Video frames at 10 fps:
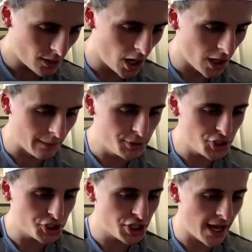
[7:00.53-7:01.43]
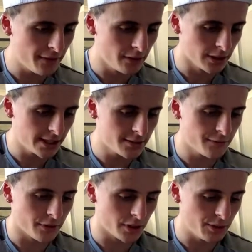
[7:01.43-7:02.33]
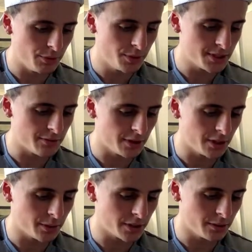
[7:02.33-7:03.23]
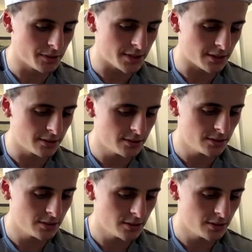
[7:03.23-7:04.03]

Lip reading: Let me just share the link for the community really quickly. 1 second.